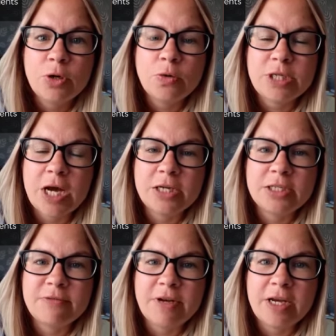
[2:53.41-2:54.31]

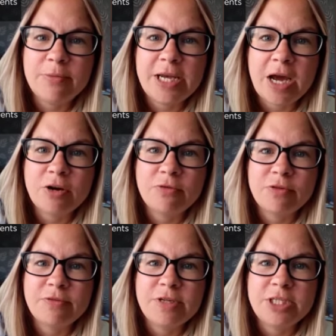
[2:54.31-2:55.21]
Alternatively, we can
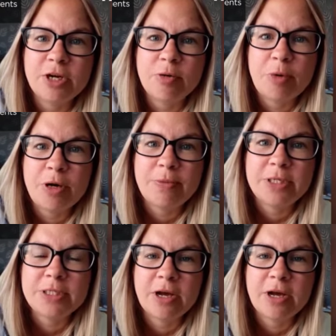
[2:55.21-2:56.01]
offer a video appointment